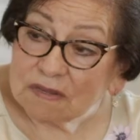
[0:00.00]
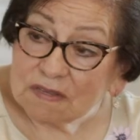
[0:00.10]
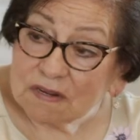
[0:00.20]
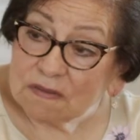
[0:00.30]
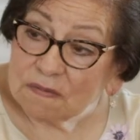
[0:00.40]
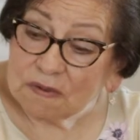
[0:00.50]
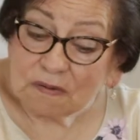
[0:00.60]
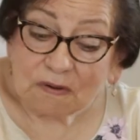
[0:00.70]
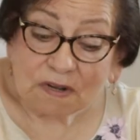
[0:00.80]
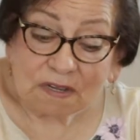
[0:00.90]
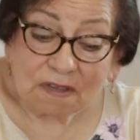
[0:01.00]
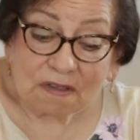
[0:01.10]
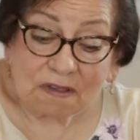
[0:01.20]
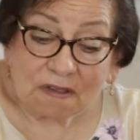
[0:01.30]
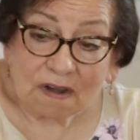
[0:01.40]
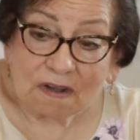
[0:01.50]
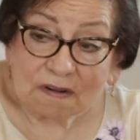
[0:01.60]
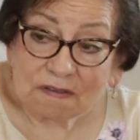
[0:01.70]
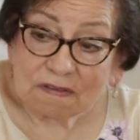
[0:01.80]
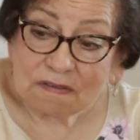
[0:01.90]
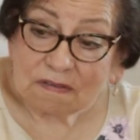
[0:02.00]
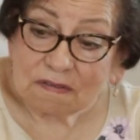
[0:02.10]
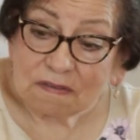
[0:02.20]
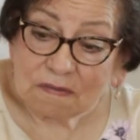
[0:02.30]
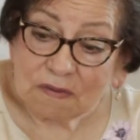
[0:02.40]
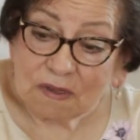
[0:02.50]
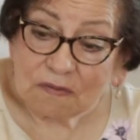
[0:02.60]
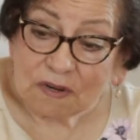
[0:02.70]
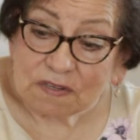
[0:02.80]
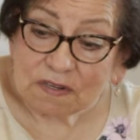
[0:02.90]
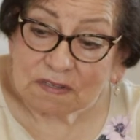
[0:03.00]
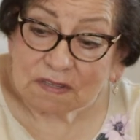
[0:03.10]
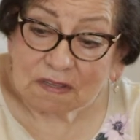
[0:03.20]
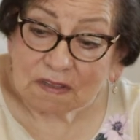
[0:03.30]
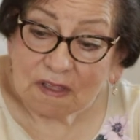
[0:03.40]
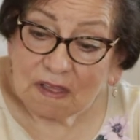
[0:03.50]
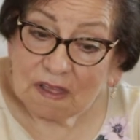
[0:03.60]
I started to be working hard, to be a waitress, and